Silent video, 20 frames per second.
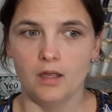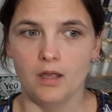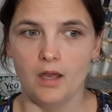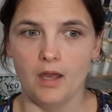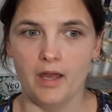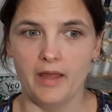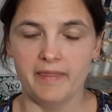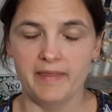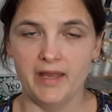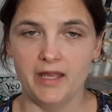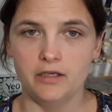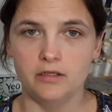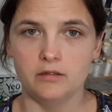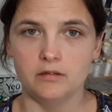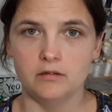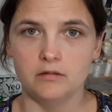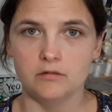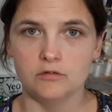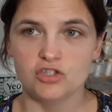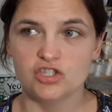and
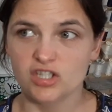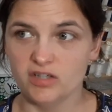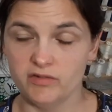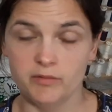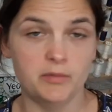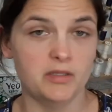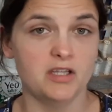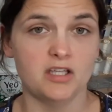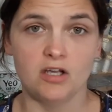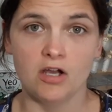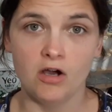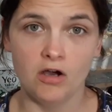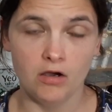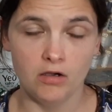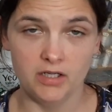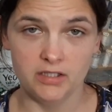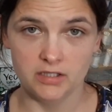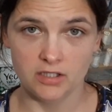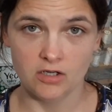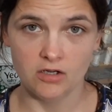then shove him in the car
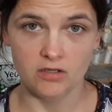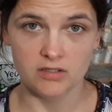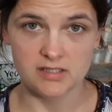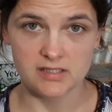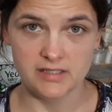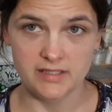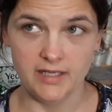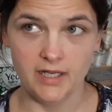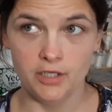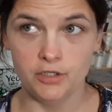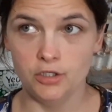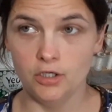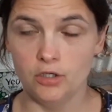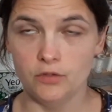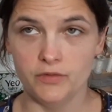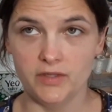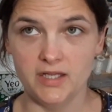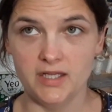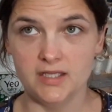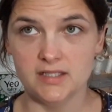seat, and know
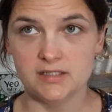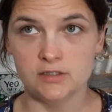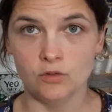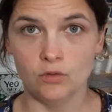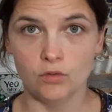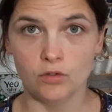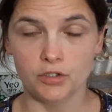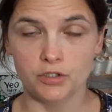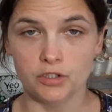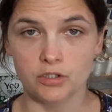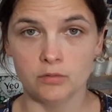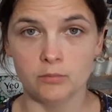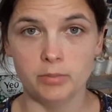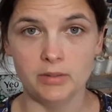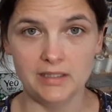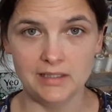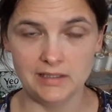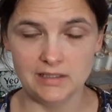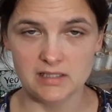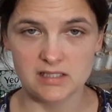that he's not going to
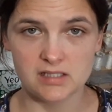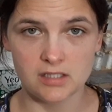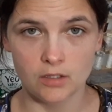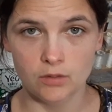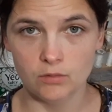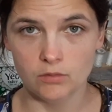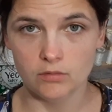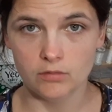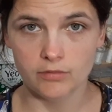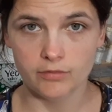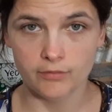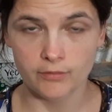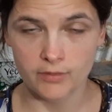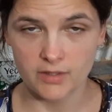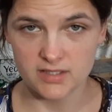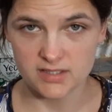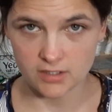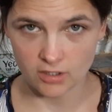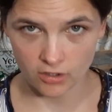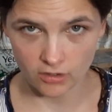completely soak through
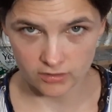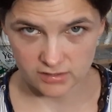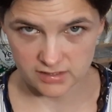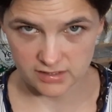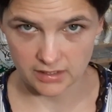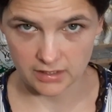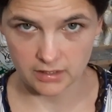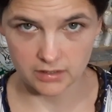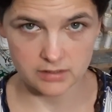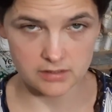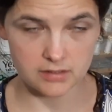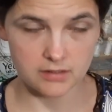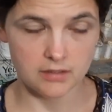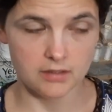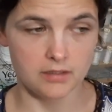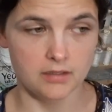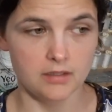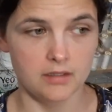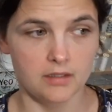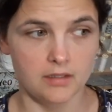his car seat,
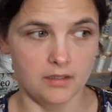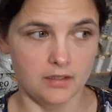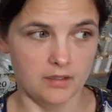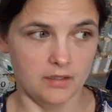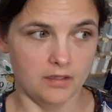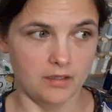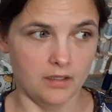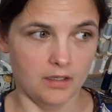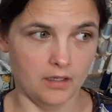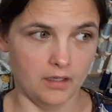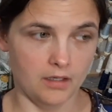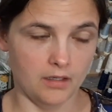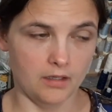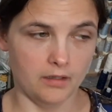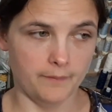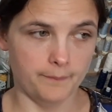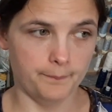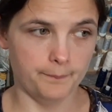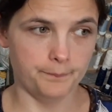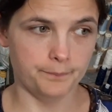
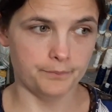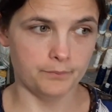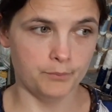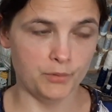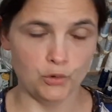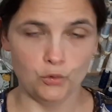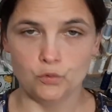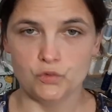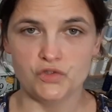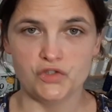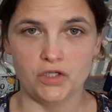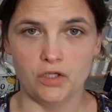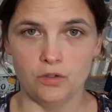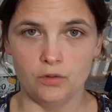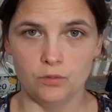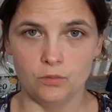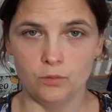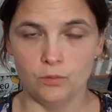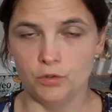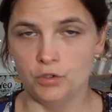but
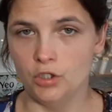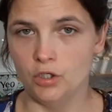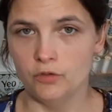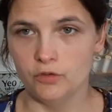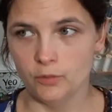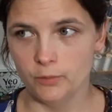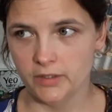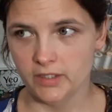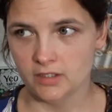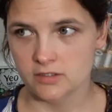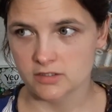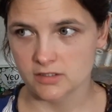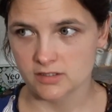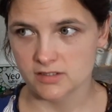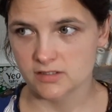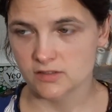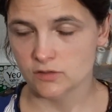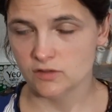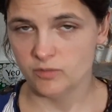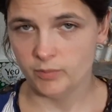also know that we can just
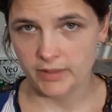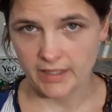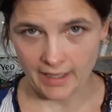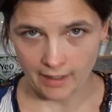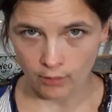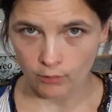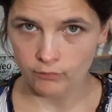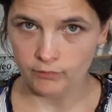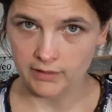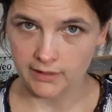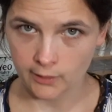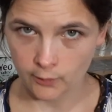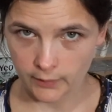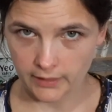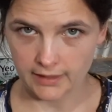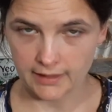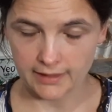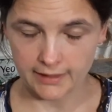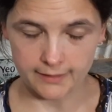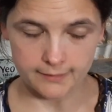sort of be out really
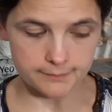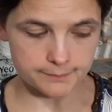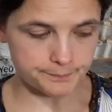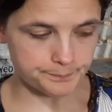quickly.